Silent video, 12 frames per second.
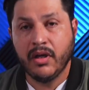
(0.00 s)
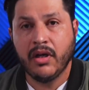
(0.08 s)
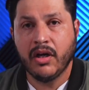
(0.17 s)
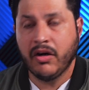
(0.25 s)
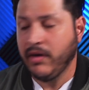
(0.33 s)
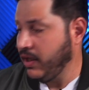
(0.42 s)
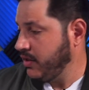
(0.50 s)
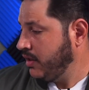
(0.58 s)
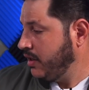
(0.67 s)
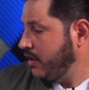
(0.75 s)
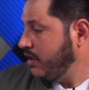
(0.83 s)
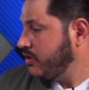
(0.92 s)
All right,
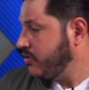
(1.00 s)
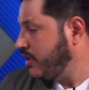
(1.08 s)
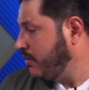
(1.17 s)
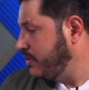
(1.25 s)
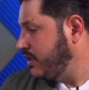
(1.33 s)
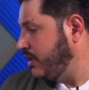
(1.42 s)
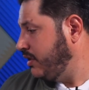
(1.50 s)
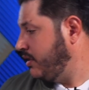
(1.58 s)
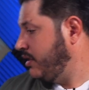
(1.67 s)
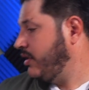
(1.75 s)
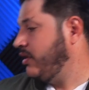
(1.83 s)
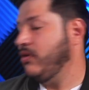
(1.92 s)
so that was it.
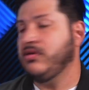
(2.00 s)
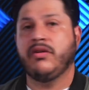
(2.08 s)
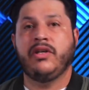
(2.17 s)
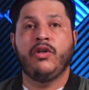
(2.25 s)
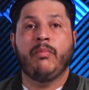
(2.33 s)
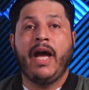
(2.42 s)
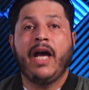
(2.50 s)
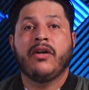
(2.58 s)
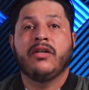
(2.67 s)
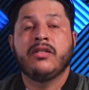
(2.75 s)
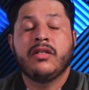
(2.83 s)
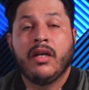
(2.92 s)
Those are our new
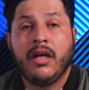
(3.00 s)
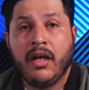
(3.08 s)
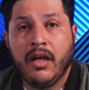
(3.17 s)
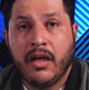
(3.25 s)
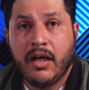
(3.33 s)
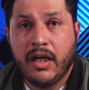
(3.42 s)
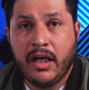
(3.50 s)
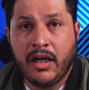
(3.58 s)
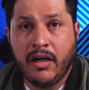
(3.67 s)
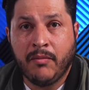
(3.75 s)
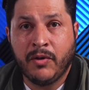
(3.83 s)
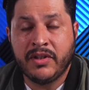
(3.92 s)
patterns.
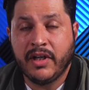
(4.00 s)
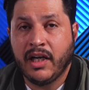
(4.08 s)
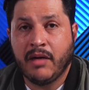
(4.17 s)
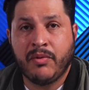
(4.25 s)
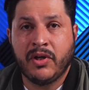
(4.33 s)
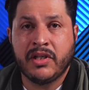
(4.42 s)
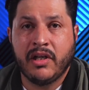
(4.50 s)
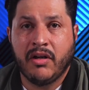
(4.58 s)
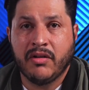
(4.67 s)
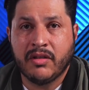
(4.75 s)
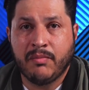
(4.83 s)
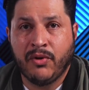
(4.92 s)
Once again, I appreciate all the
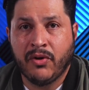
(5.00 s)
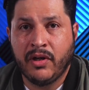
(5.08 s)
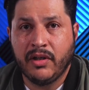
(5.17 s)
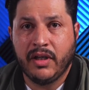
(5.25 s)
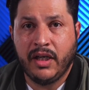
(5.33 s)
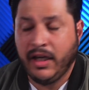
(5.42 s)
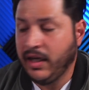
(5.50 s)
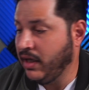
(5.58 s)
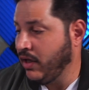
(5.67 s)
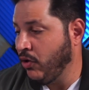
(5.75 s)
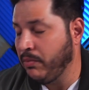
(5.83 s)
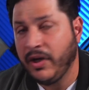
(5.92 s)
support, and I
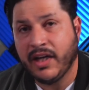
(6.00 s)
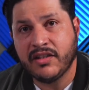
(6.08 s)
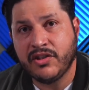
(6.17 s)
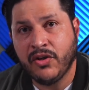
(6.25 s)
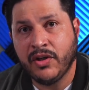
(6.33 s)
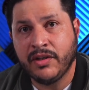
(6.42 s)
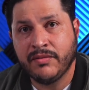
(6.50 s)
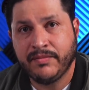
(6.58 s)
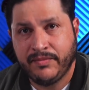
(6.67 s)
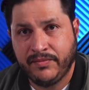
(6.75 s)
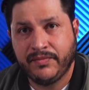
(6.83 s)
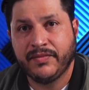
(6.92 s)
hope you guys enjoy. See
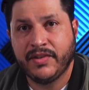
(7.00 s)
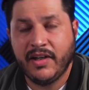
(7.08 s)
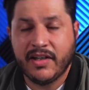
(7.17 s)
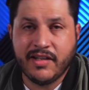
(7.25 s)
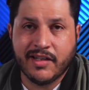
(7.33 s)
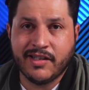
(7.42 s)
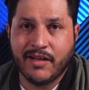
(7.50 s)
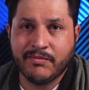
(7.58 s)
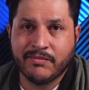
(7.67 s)
you guys next time.